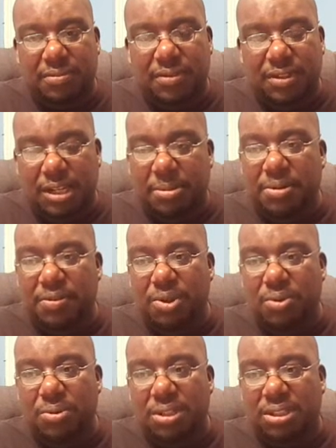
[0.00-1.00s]
Some of
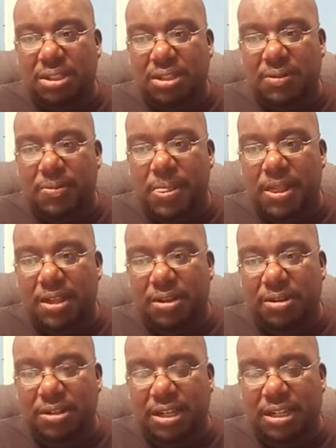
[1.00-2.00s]
you, with your
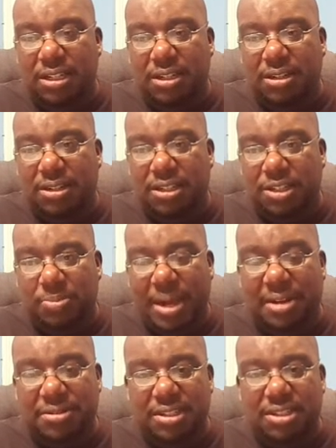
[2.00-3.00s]
uh, your your
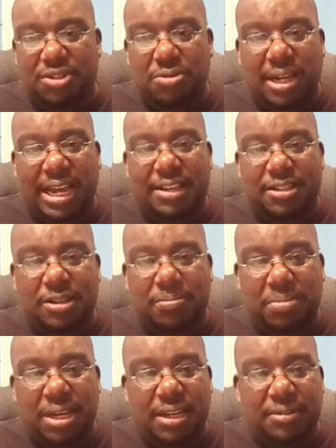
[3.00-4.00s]
spouses, you can't
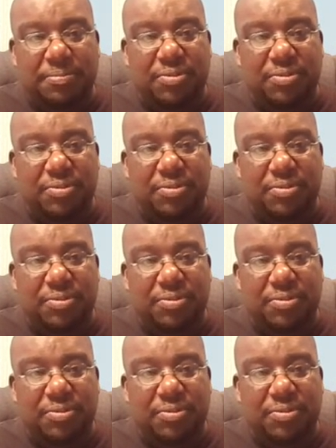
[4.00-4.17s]
submit